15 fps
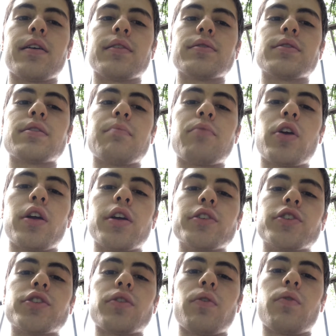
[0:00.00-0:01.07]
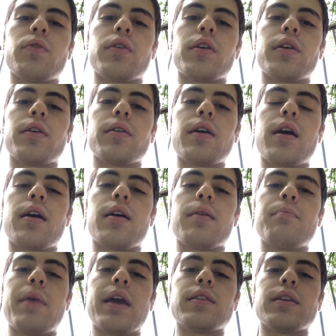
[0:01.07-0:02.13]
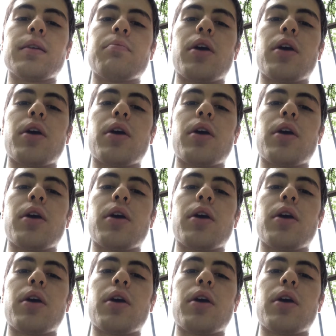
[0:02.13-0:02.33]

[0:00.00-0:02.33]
submerged or manually